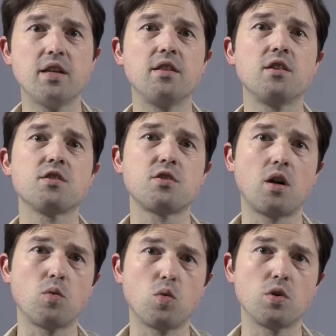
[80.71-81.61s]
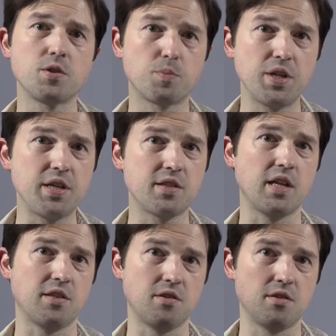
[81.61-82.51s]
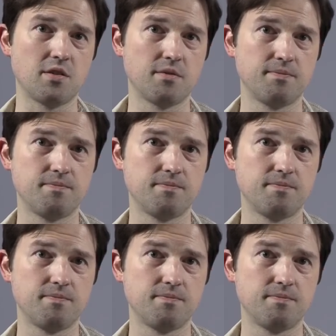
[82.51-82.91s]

than their Star Wars predecessors.